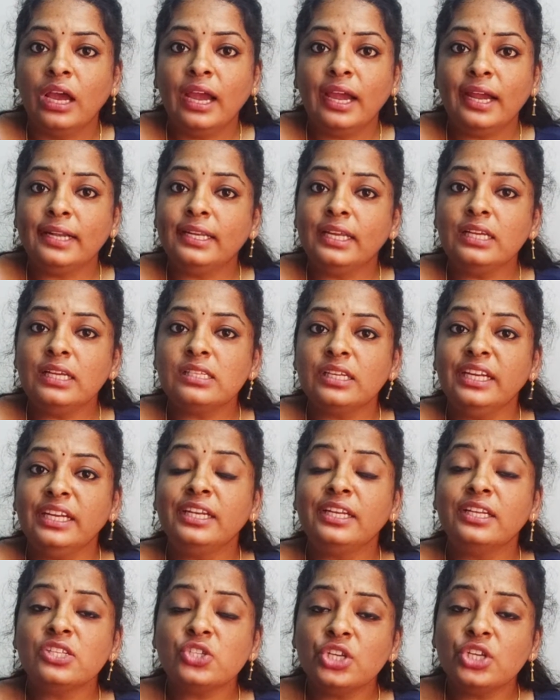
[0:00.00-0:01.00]
It is
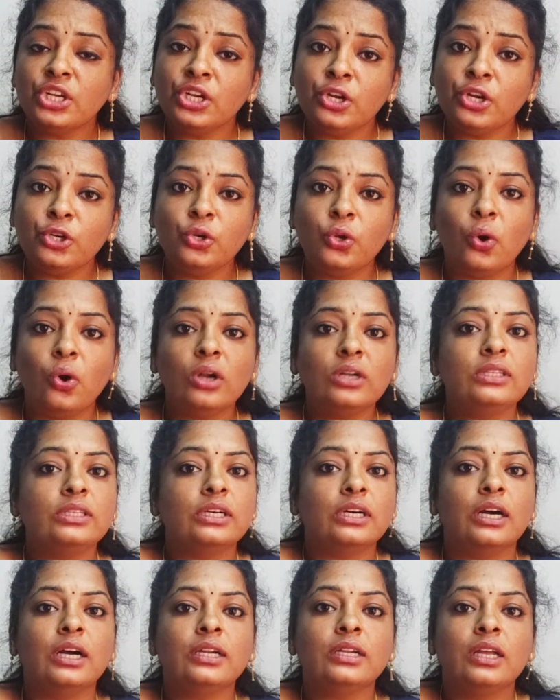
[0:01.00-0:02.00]
interesting to note
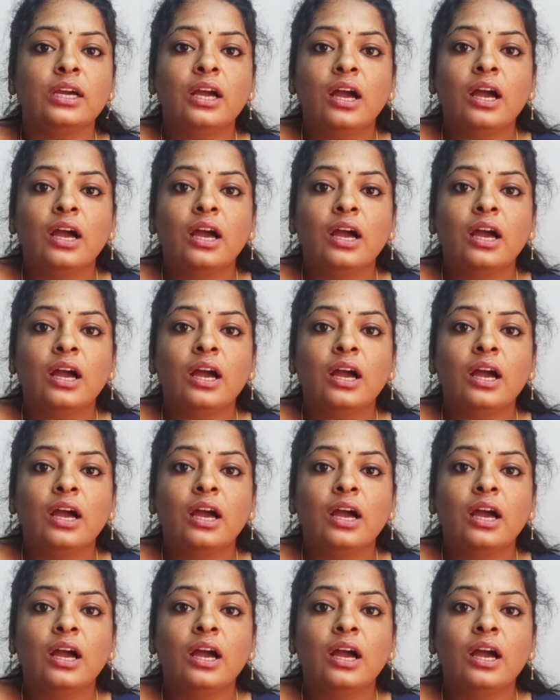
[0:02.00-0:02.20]
that